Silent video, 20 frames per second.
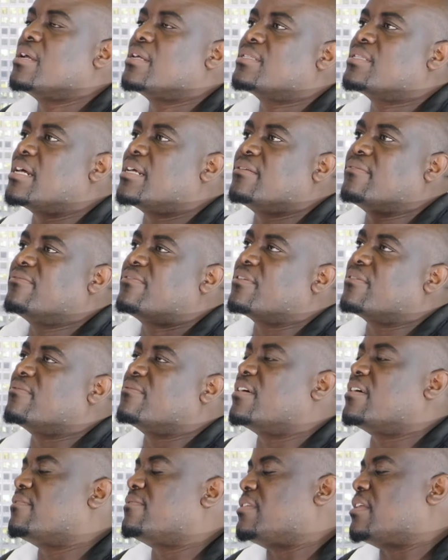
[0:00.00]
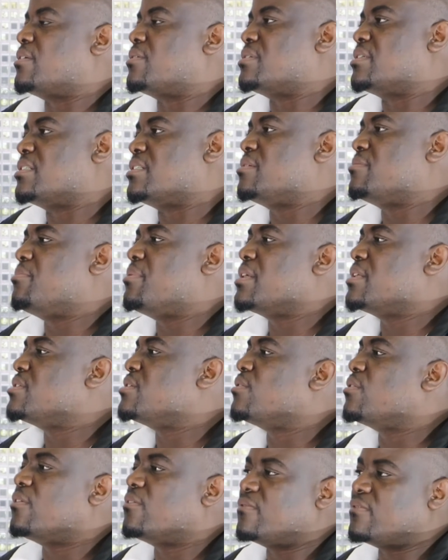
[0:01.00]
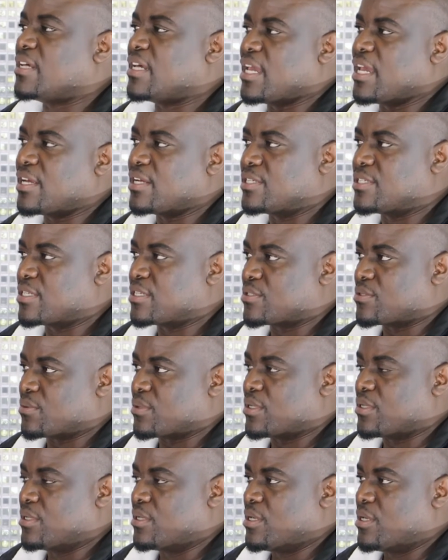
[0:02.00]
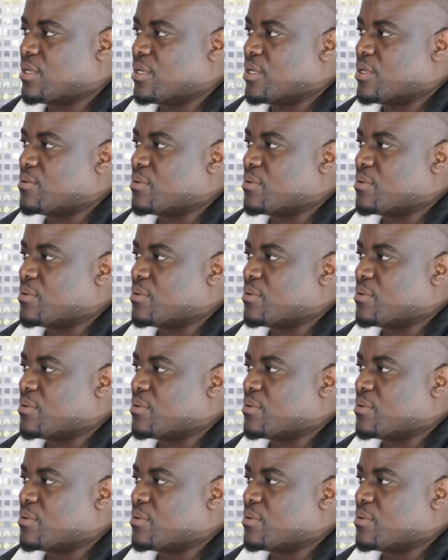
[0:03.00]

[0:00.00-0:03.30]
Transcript: starting from 5,000, depending on the age as well. Of course.